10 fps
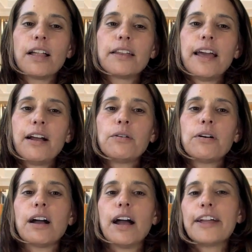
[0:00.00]
Now,
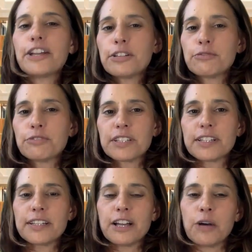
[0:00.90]
I couldn't
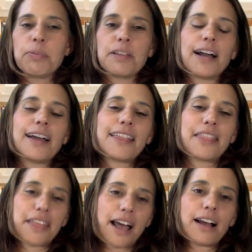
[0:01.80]
really apply
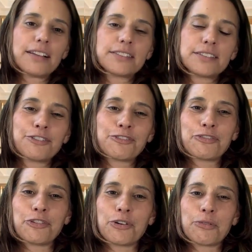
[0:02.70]
that
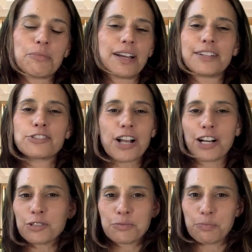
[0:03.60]
for my
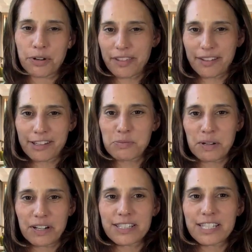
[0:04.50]
child birthing
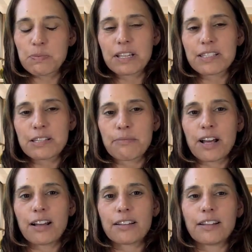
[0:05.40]
experiences because I'm
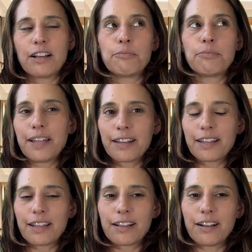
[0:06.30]
not
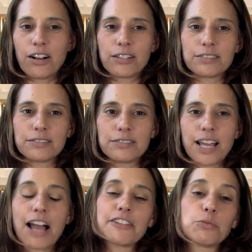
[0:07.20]
planning on
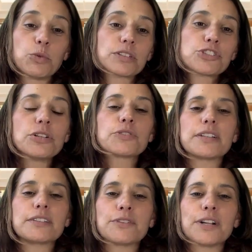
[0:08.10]
having more children,
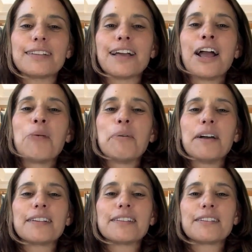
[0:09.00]
right?
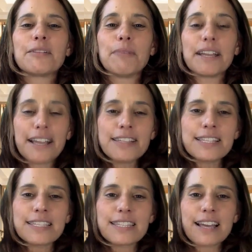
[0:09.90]
But my guess
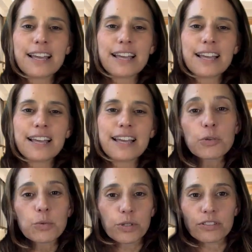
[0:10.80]
is that in
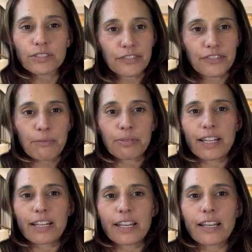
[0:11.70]
your world of event
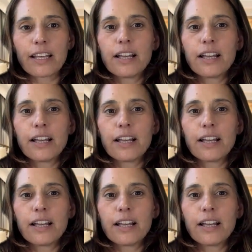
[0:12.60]
planning,